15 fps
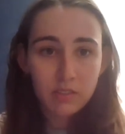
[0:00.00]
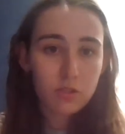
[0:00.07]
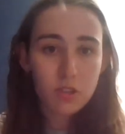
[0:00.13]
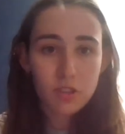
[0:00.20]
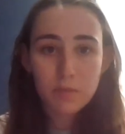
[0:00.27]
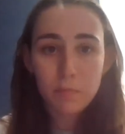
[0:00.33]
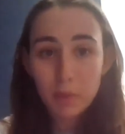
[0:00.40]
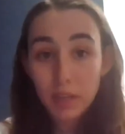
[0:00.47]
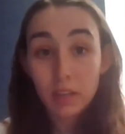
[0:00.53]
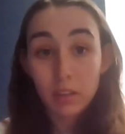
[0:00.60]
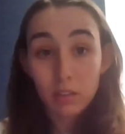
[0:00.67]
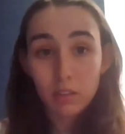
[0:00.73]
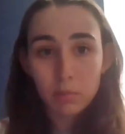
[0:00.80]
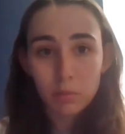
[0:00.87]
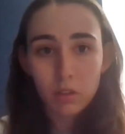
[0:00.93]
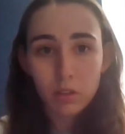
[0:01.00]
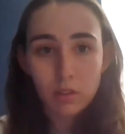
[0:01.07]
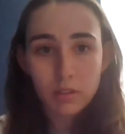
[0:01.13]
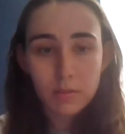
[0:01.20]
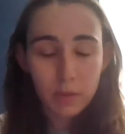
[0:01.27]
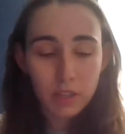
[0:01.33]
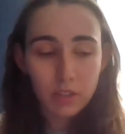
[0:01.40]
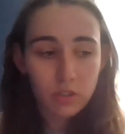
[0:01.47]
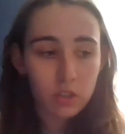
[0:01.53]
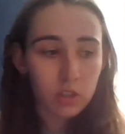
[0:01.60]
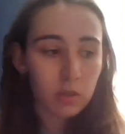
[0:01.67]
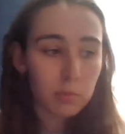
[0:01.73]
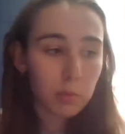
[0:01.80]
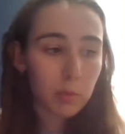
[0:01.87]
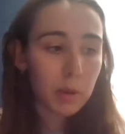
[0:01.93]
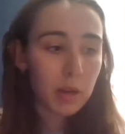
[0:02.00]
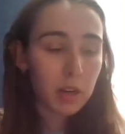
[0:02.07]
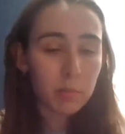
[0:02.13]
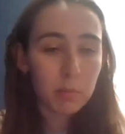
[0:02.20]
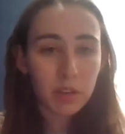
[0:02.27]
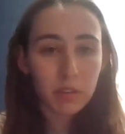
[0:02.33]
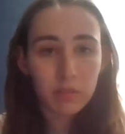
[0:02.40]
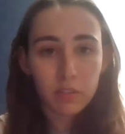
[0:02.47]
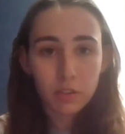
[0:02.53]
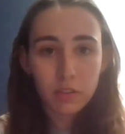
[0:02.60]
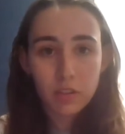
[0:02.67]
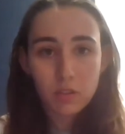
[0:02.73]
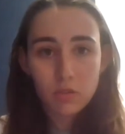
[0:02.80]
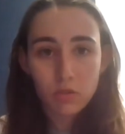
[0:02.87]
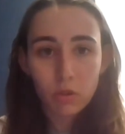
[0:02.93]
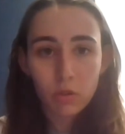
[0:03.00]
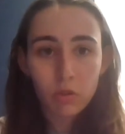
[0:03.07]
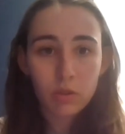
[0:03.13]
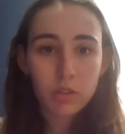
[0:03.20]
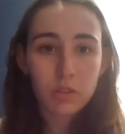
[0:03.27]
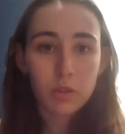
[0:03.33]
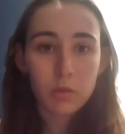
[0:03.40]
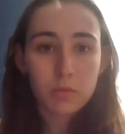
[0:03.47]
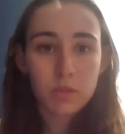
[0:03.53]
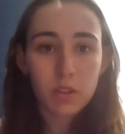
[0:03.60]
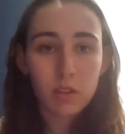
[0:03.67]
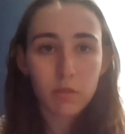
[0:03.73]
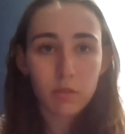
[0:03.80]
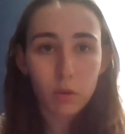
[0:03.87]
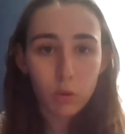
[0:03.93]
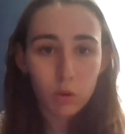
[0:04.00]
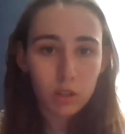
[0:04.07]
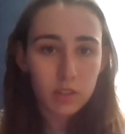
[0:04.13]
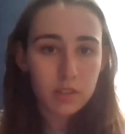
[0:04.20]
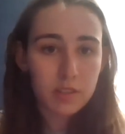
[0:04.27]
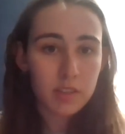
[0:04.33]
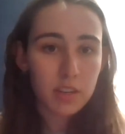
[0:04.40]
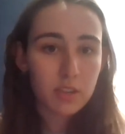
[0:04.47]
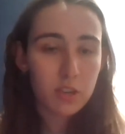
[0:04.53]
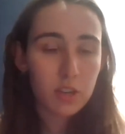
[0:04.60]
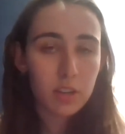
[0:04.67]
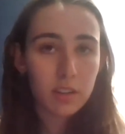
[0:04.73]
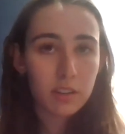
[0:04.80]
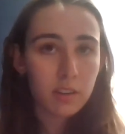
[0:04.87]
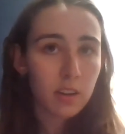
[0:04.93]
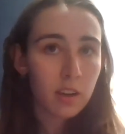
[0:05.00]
just being a liberal arts major prepared me for this role in terms of organization.